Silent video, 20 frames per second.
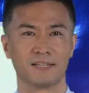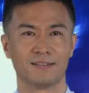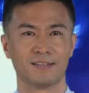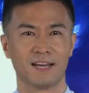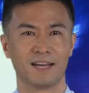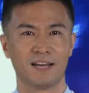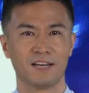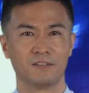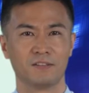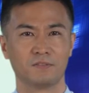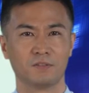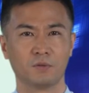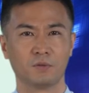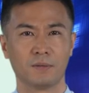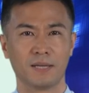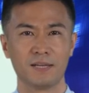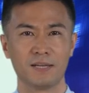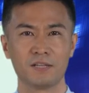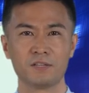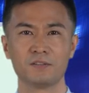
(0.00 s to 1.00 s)
Take a few
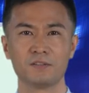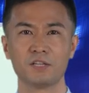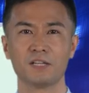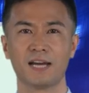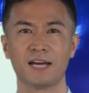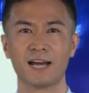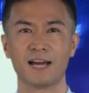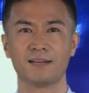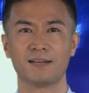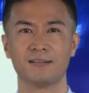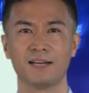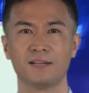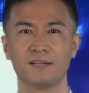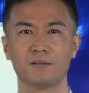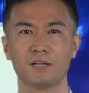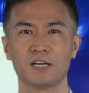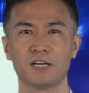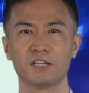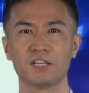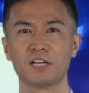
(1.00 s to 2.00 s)
minutes of your time and
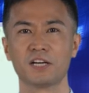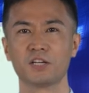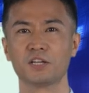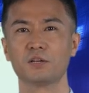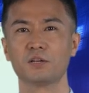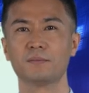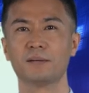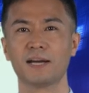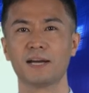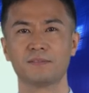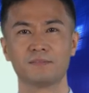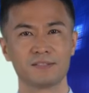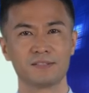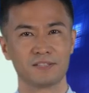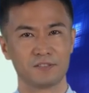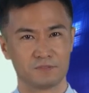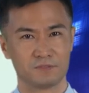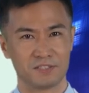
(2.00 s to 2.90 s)
research the benefits of